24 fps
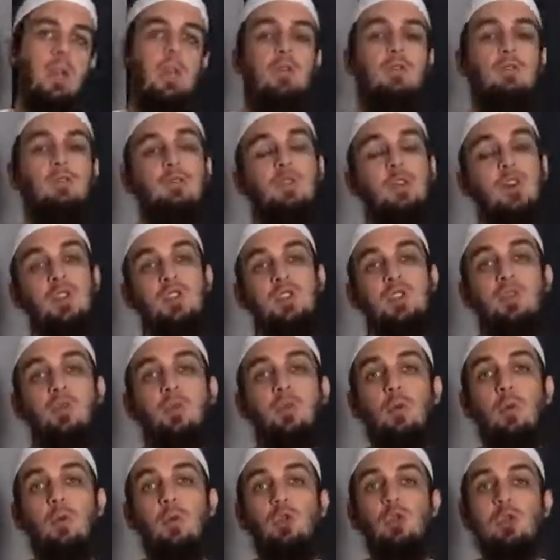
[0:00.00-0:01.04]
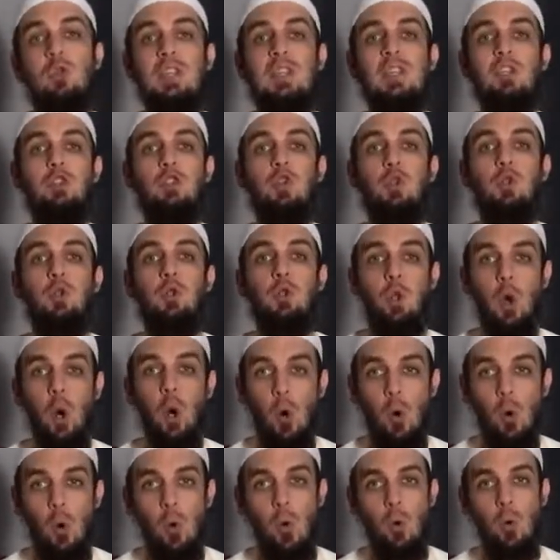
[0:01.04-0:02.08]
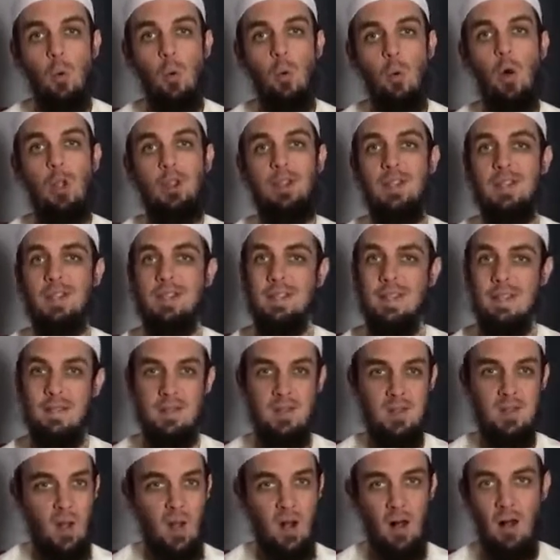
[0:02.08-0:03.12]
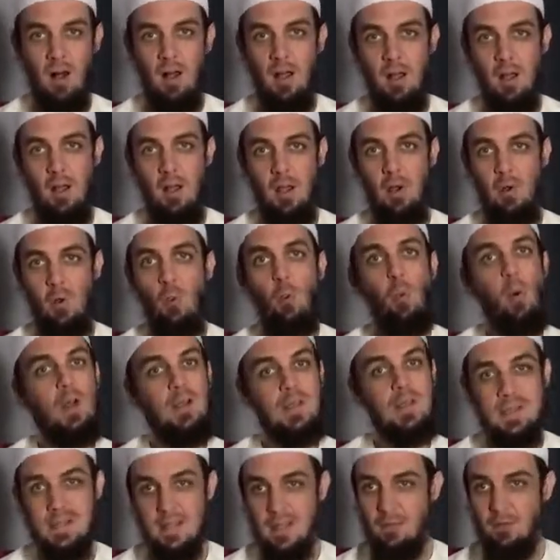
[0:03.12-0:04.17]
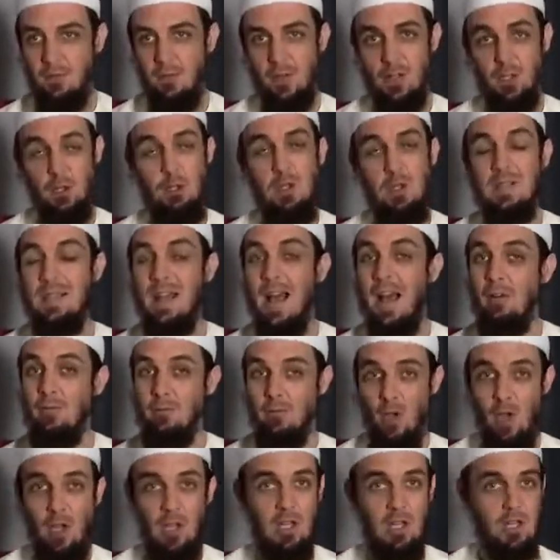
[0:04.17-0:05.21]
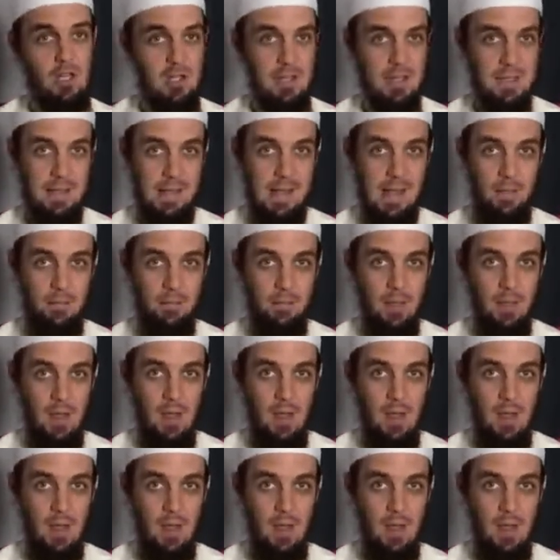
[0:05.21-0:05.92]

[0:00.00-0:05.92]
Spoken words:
First of all, you need to know what the sins are, what's sinful. You need to have knowledge in Islam.